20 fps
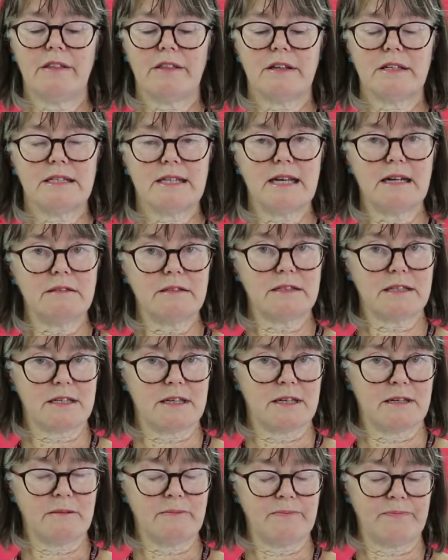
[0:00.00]
The
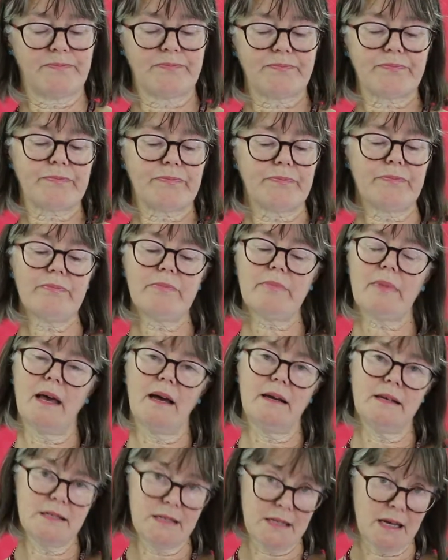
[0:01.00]
DELTA
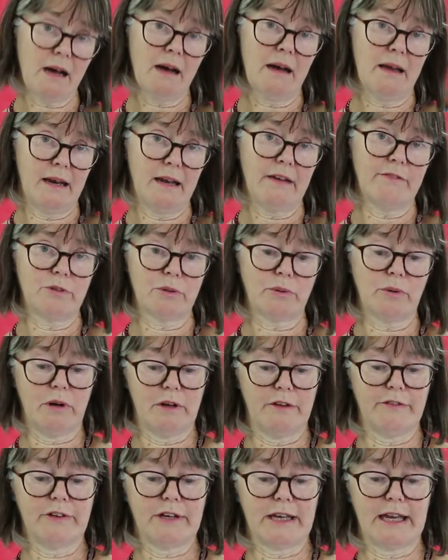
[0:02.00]
is a higher level
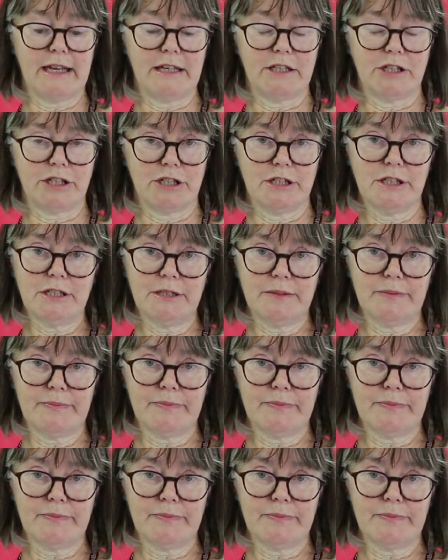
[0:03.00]
qualification.